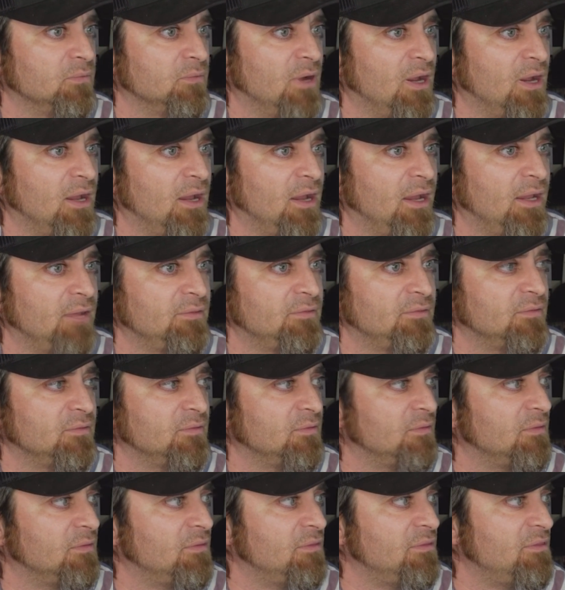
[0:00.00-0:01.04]
right
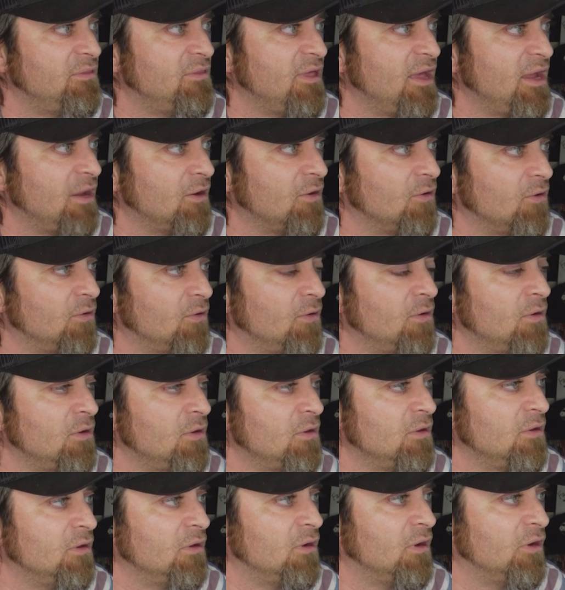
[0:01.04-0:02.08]
there
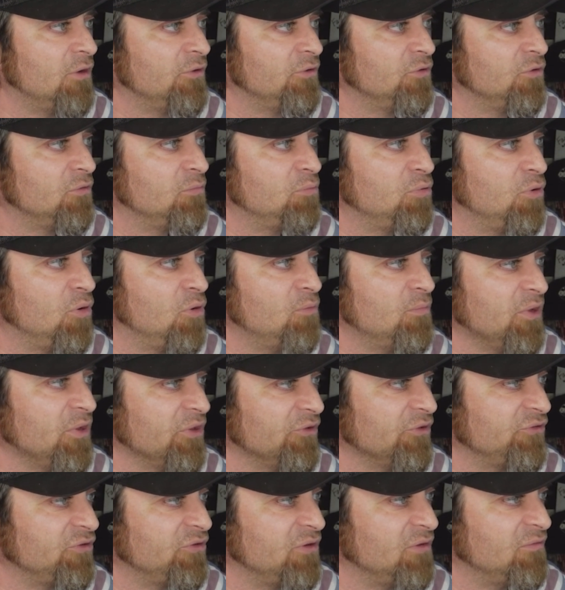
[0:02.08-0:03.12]
under
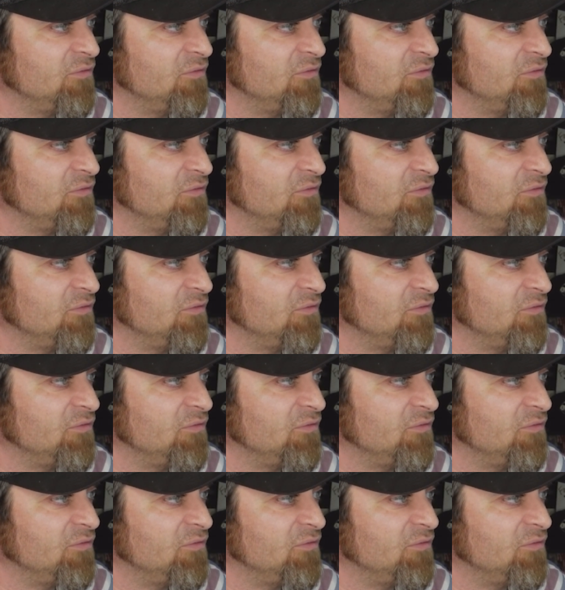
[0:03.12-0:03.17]
promisc.